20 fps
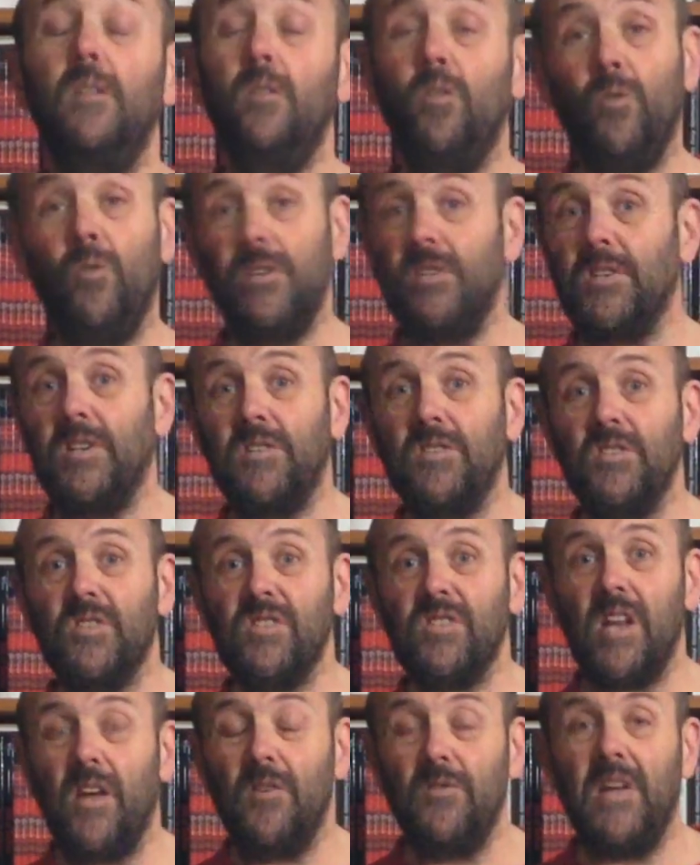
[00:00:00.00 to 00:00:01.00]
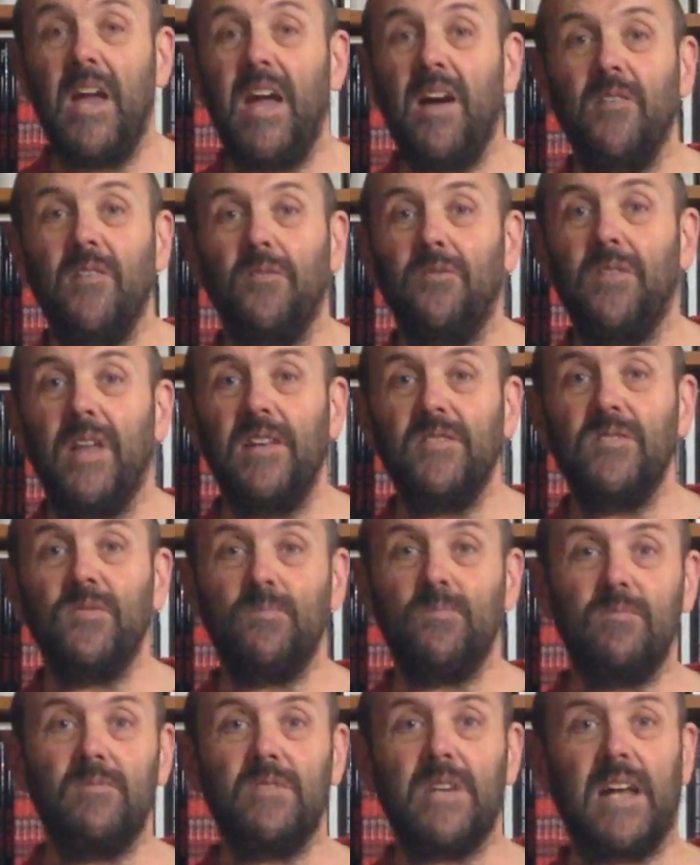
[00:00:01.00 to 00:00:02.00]
or indeed to slow down if that's
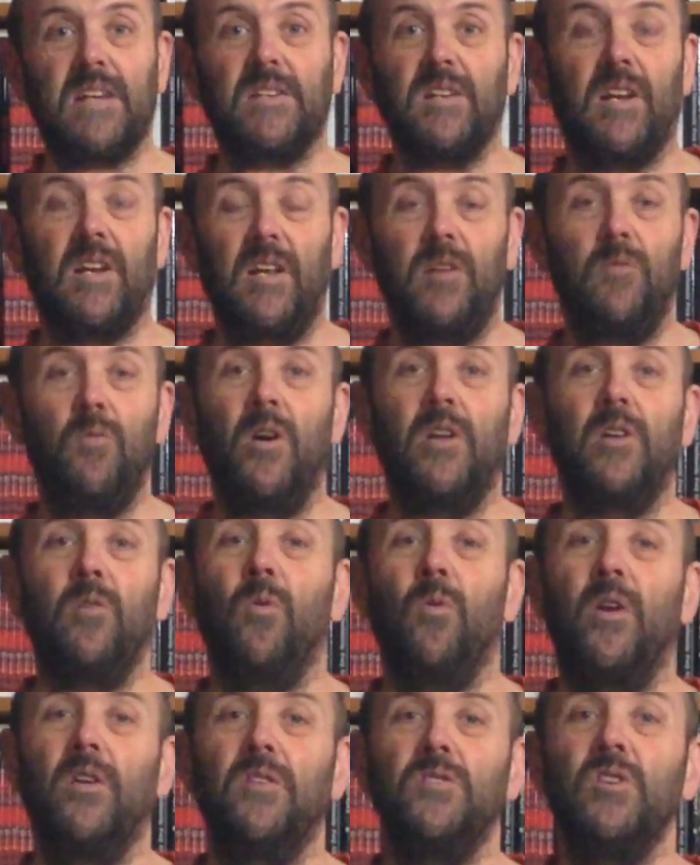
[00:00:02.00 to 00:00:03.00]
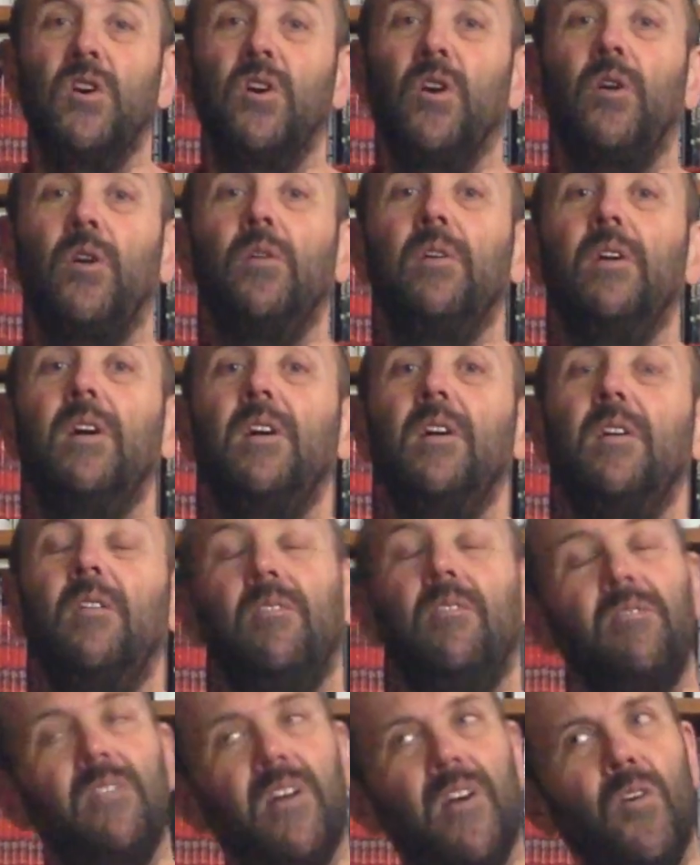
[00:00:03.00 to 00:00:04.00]
tactically what you want to do.
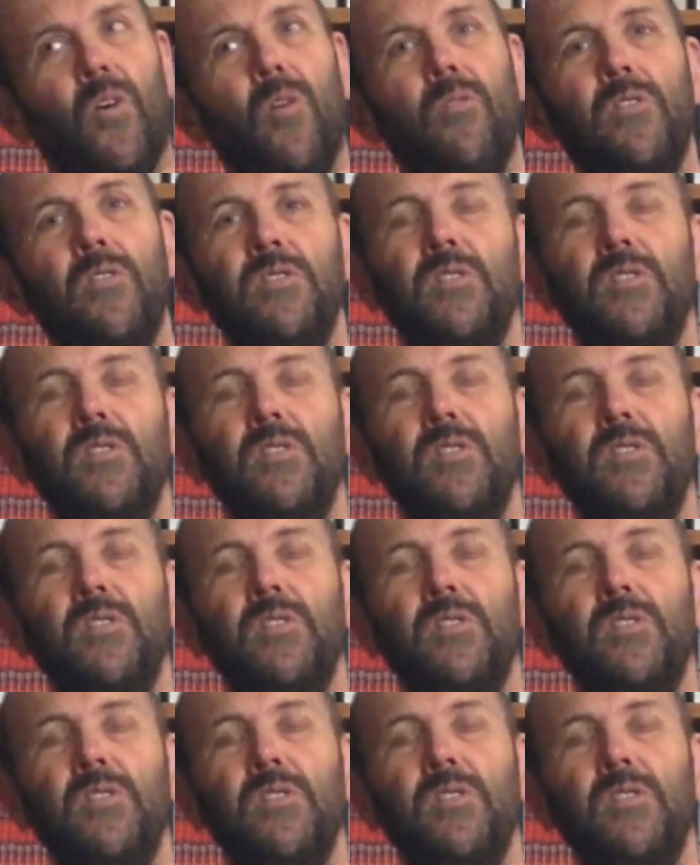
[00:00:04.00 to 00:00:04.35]
I often